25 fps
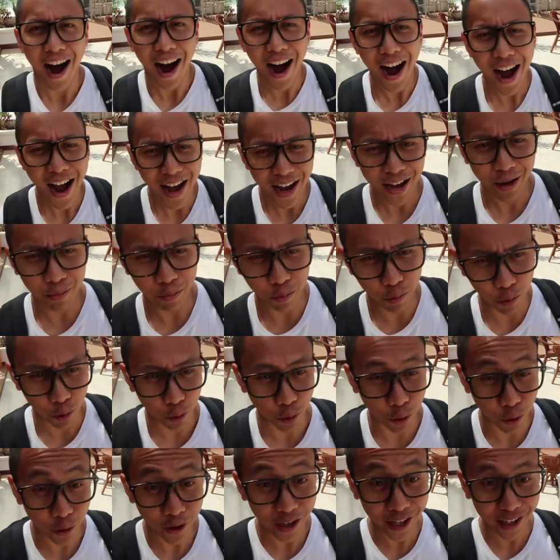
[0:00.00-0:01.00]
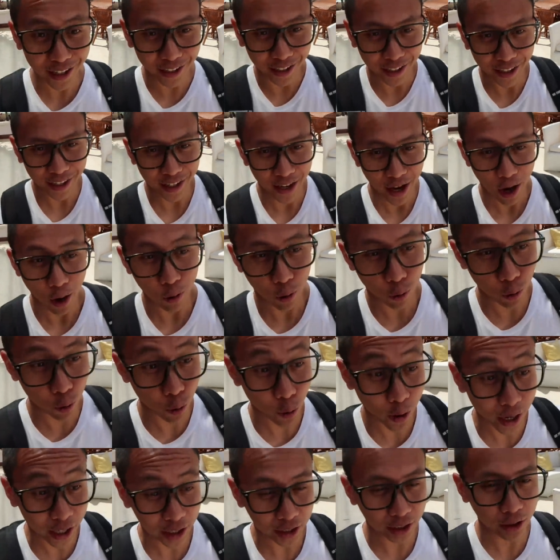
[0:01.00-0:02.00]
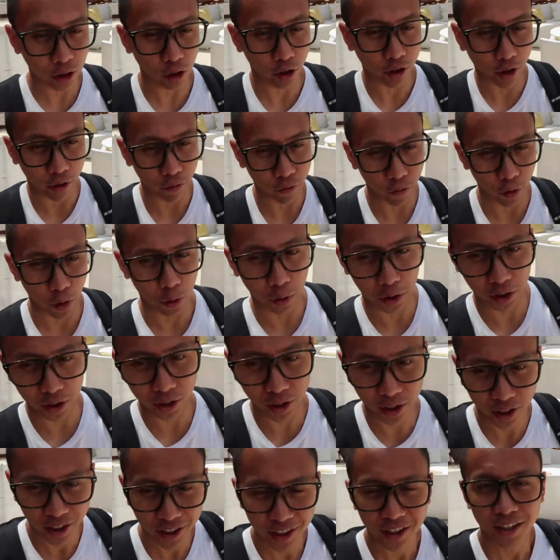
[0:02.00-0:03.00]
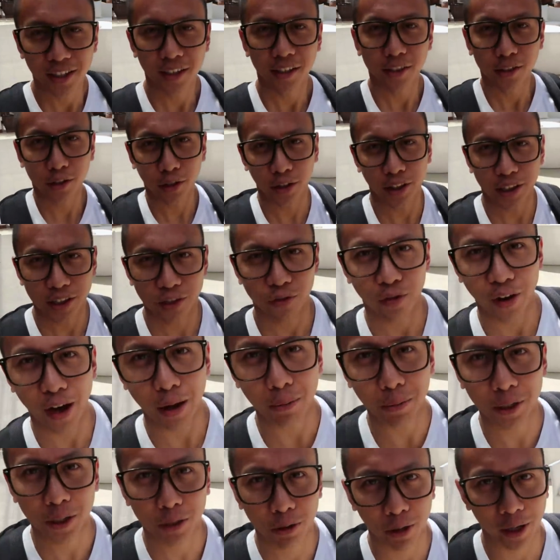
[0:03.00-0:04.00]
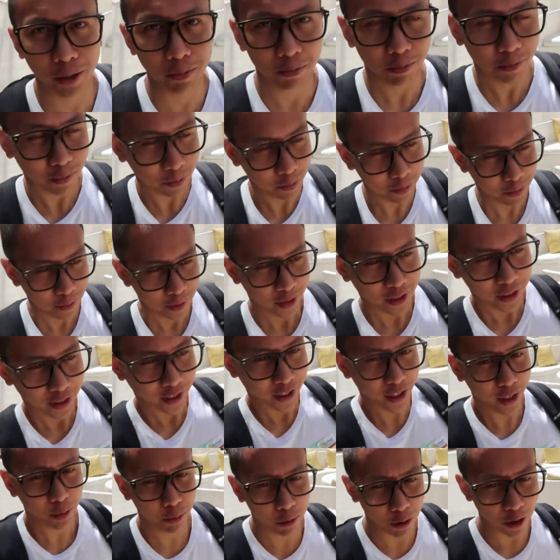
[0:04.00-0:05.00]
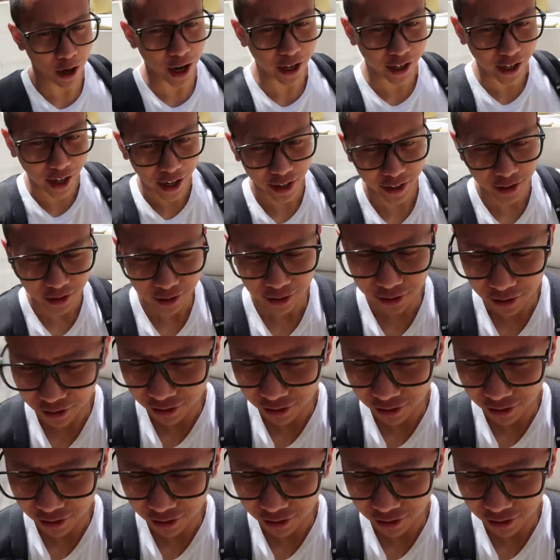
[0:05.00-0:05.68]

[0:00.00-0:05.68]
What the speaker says: I am really, really looking forward to this family trip in Boracay.